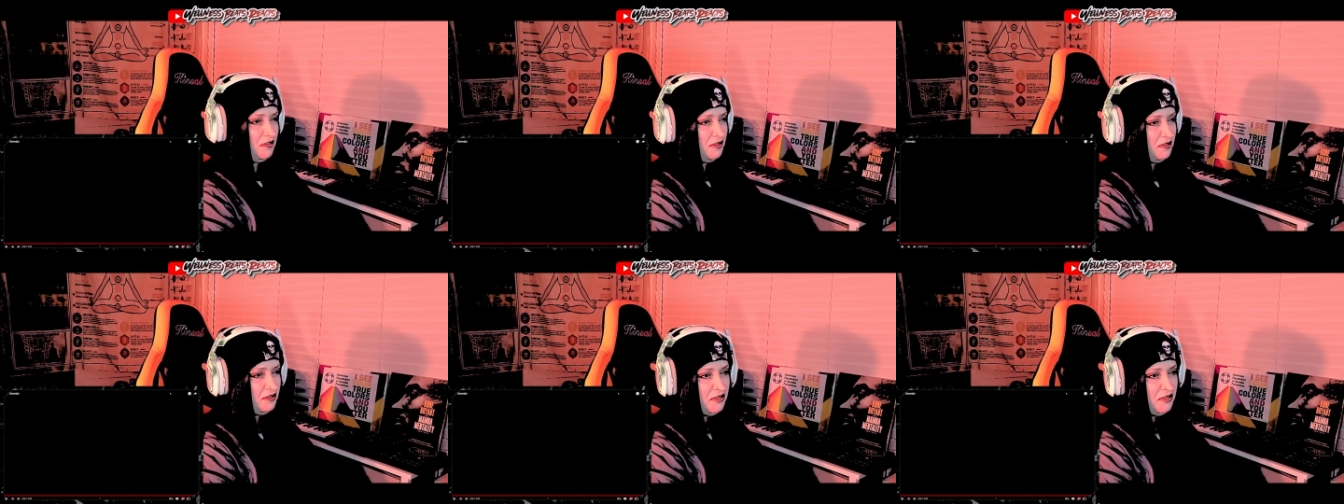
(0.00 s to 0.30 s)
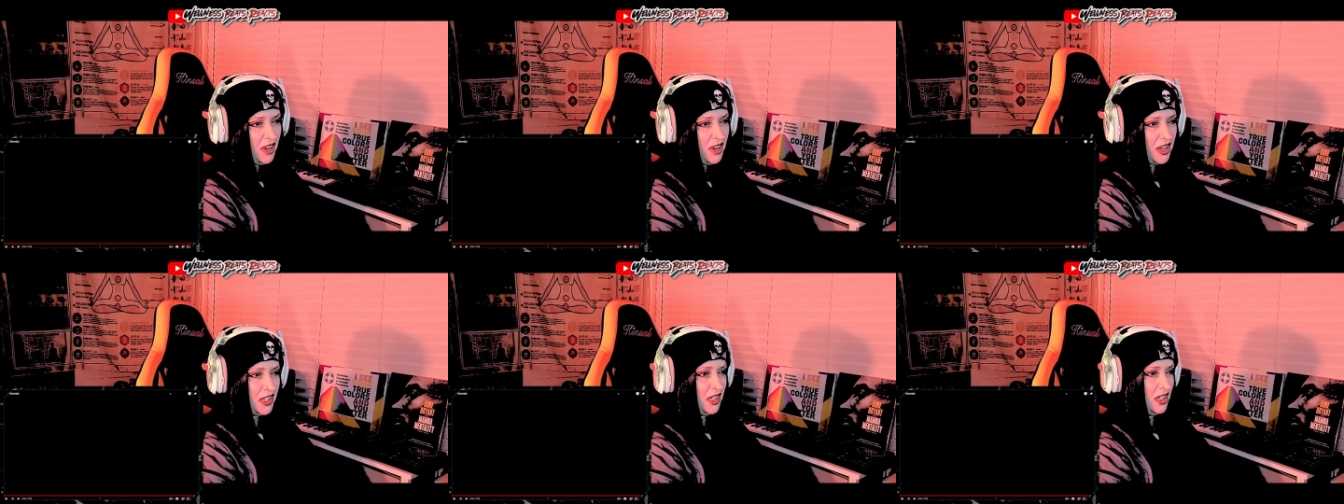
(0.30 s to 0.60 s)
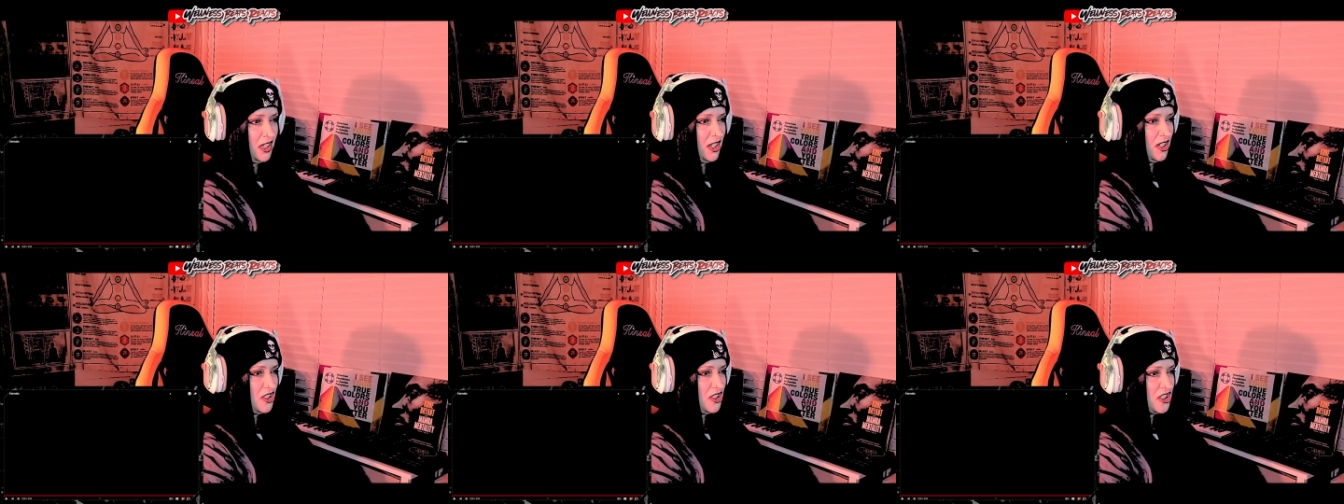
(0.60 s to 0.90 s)
fucking
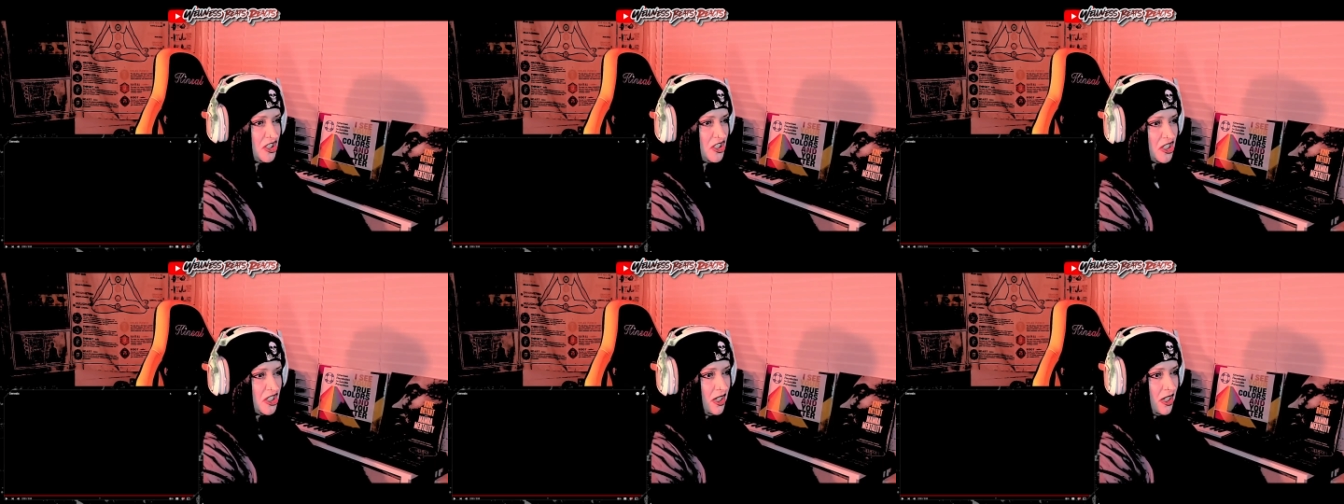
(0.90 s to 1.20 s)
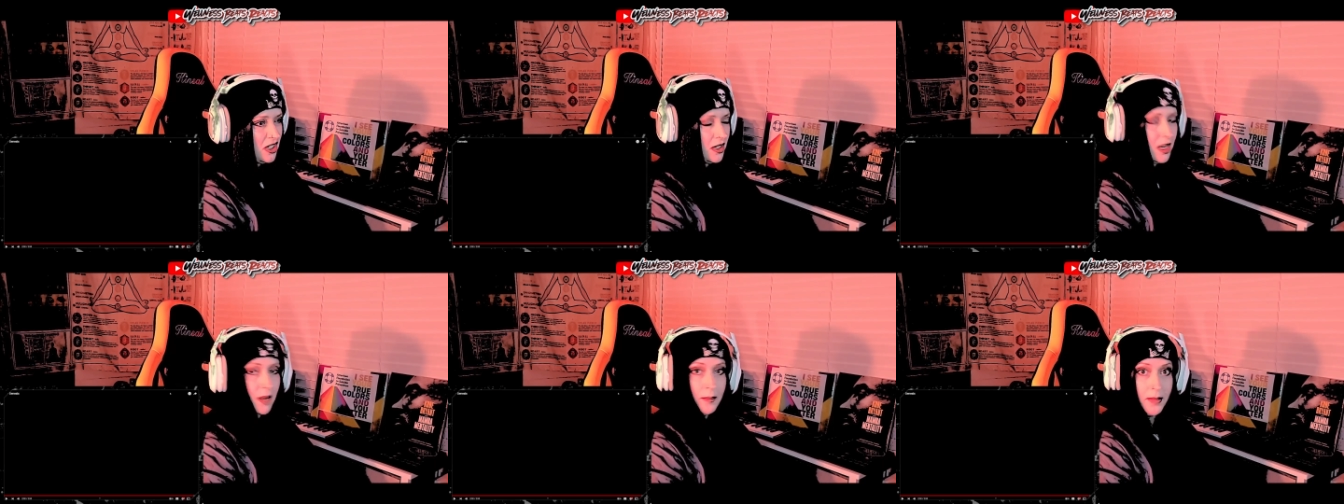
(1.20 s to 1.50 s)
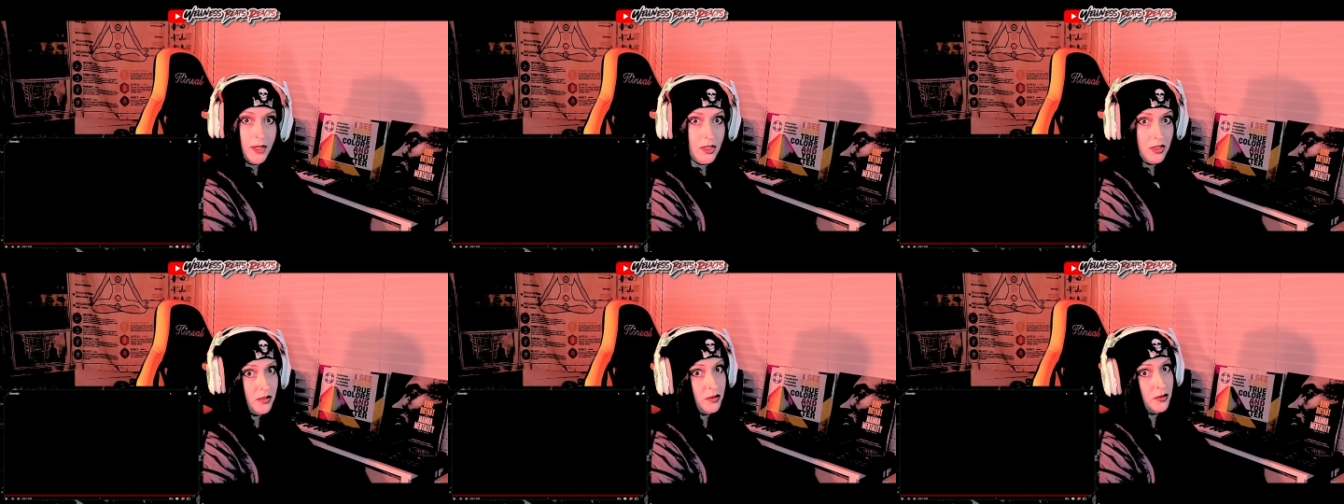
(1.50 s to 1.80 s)
shit. I mean,
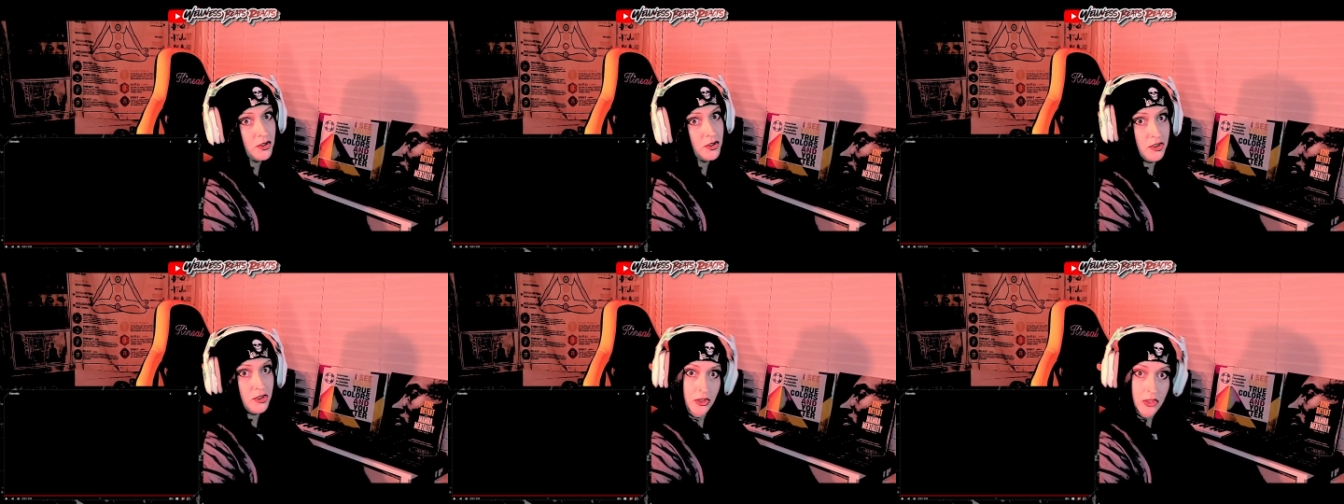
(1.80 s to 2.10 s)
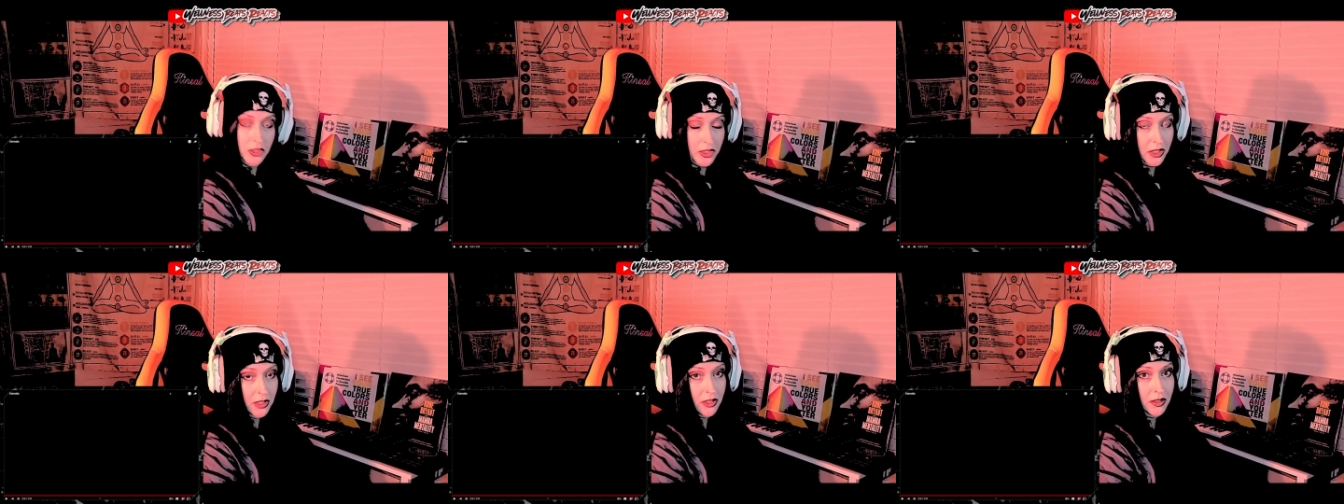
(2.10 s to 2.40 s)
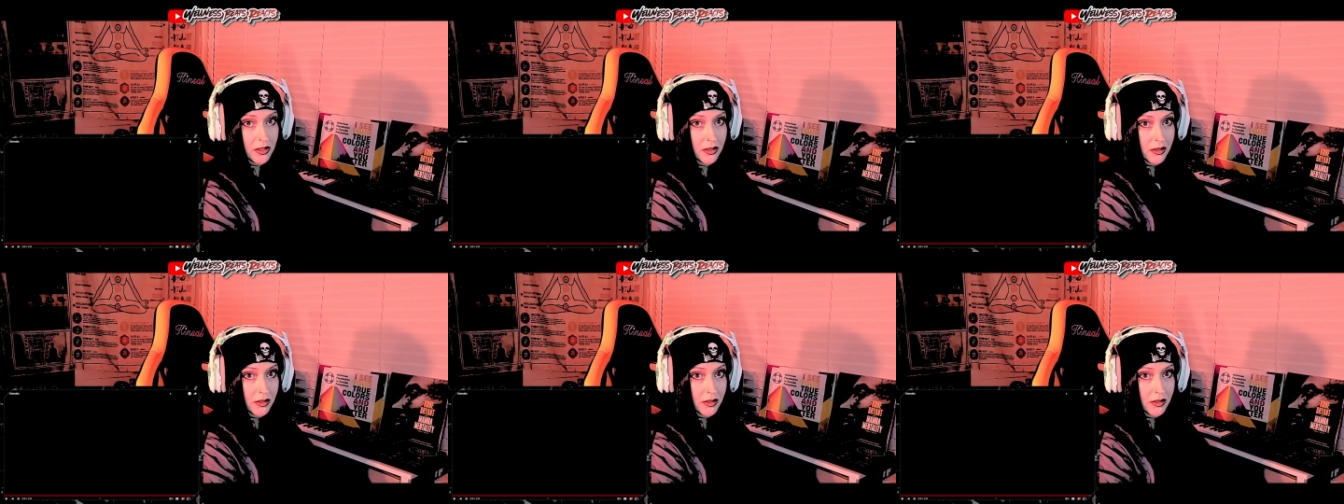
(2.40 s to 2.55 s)
you should.